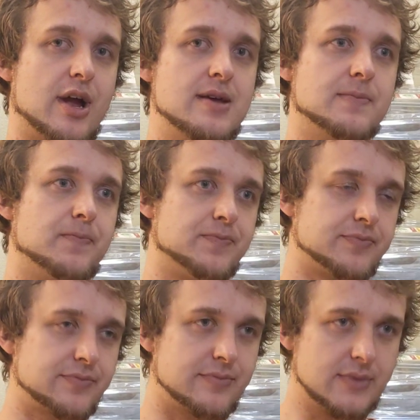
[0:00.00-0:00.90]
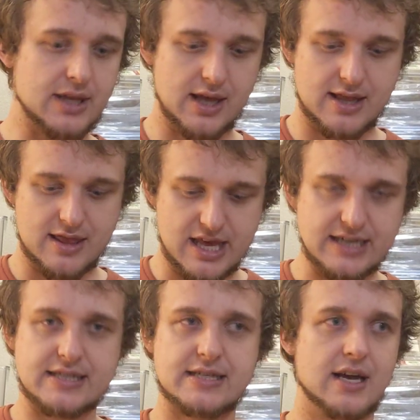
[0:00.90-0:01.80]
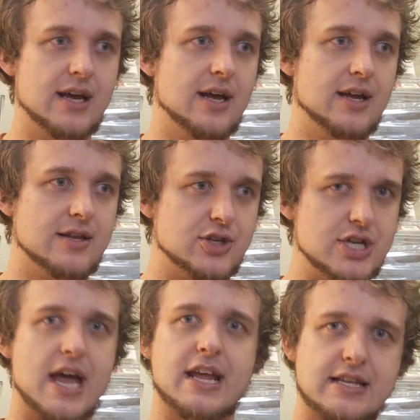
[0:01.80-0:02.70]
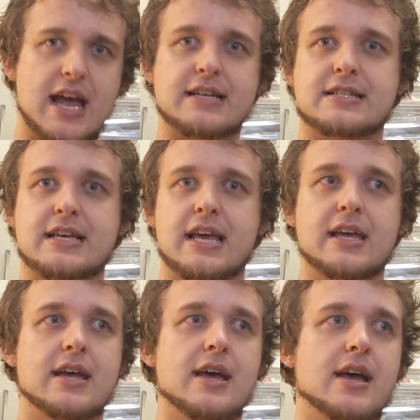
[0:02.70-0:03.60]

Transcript: right? This genetic testing